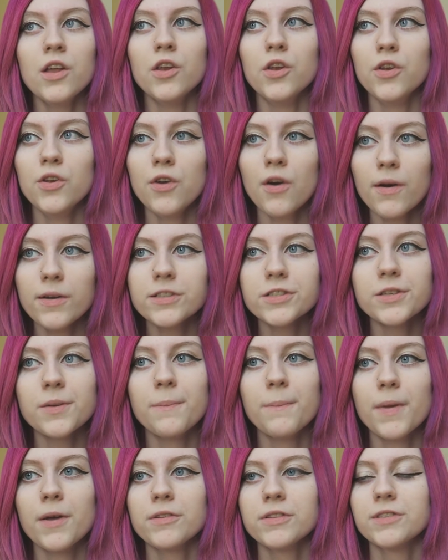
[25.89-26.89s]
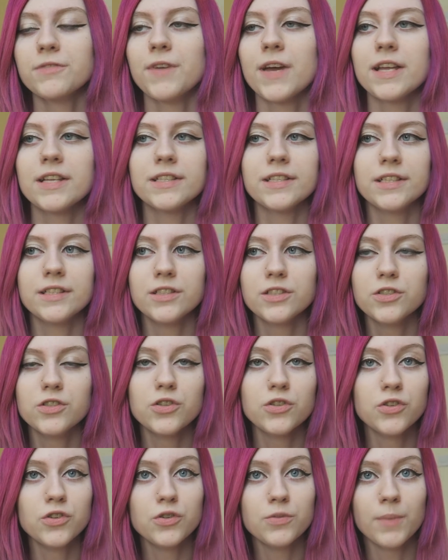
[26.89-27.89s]
not motivated
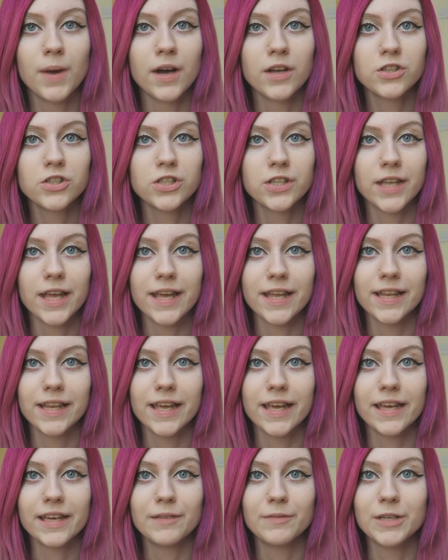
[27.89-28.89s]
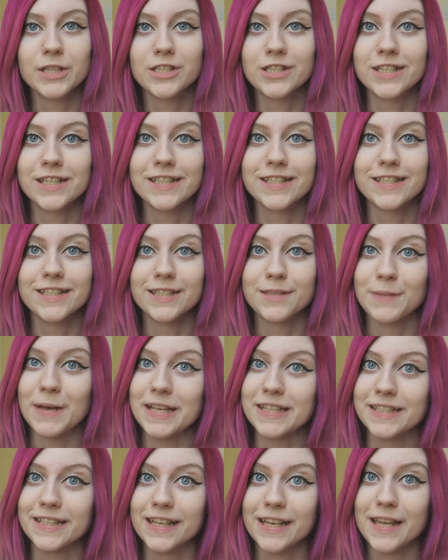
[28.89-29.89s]
to do much lately, which is just
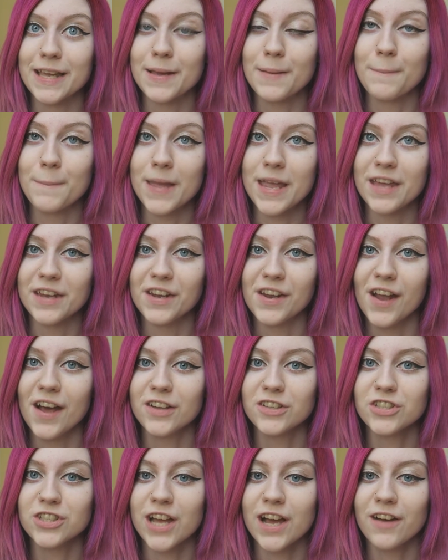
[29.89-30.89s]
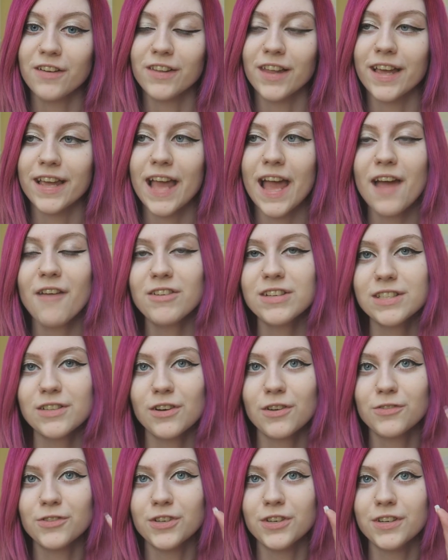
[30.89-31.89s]
basically me in a nutshell. Like every so
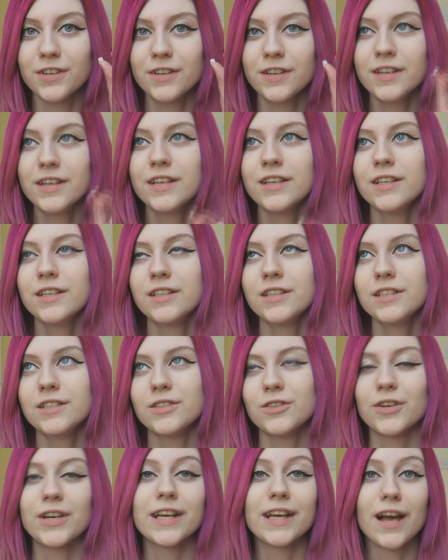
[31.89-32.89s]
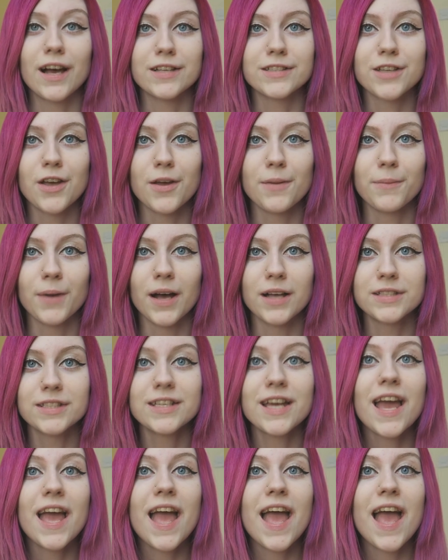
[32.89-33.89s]
often, sorry, car's going past.